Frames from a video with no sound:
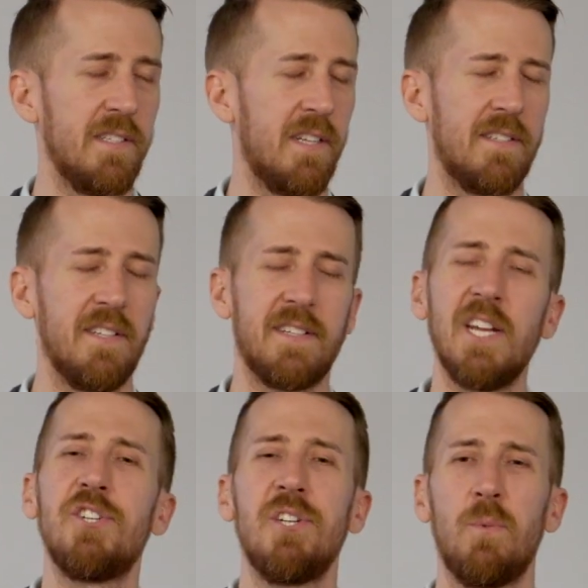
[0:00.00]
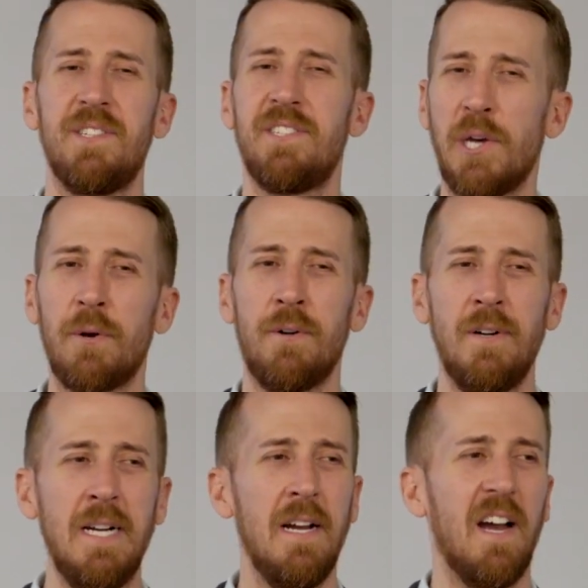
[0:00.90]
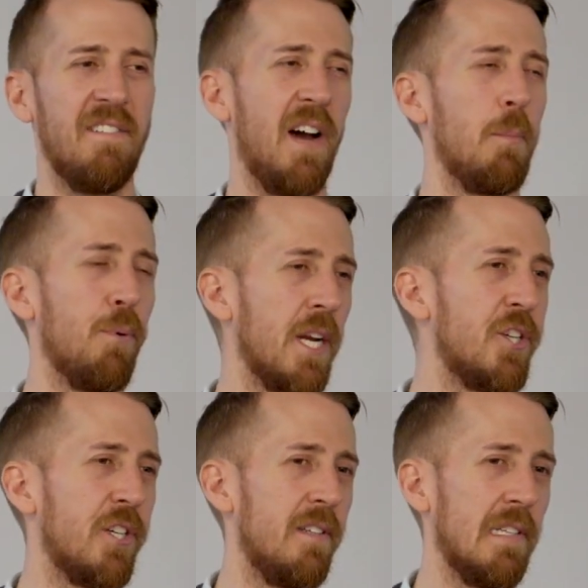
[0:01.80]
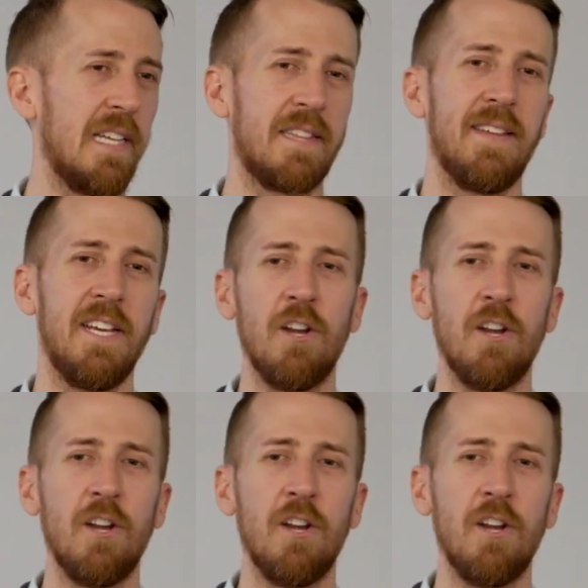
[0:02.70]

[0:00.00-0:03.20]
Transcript: He says, The tension was subtle, a vibration like the